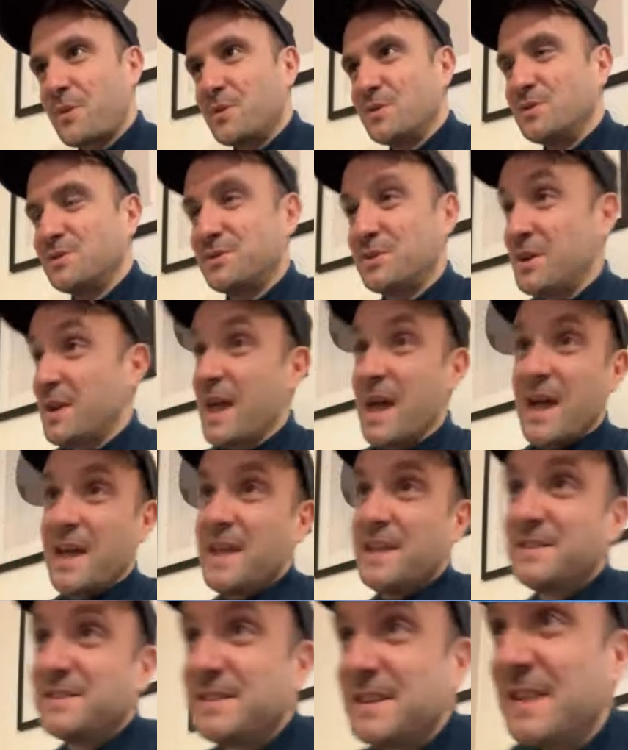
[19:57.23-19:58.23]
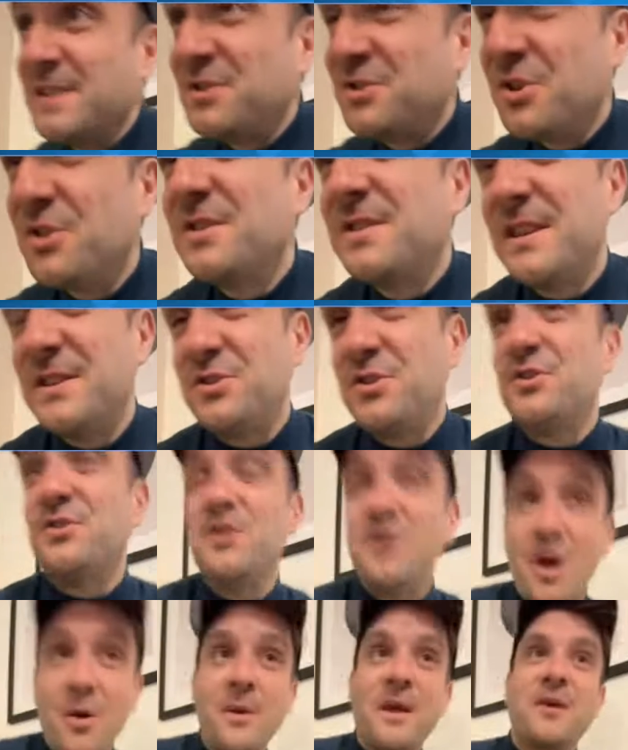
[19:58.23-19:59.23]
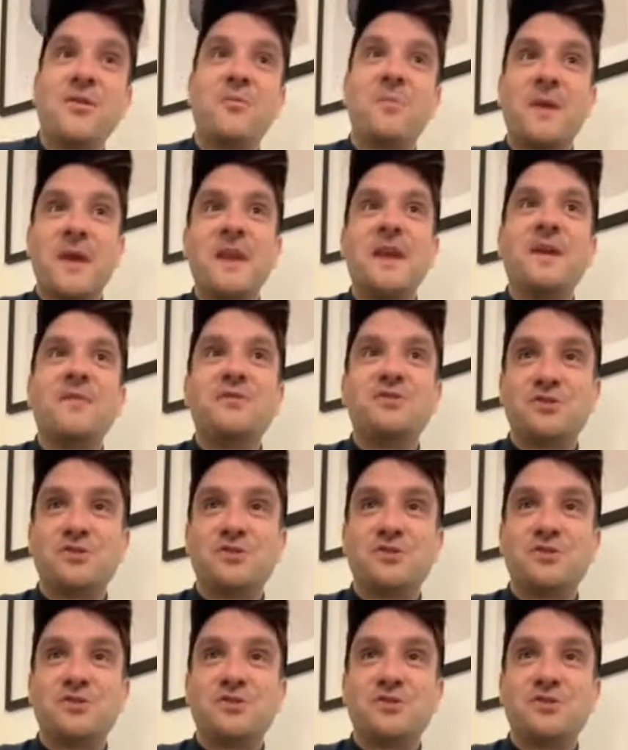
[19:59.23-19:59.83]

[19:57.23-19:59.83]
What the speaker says: So yeah, it's just knowing at the beginning of a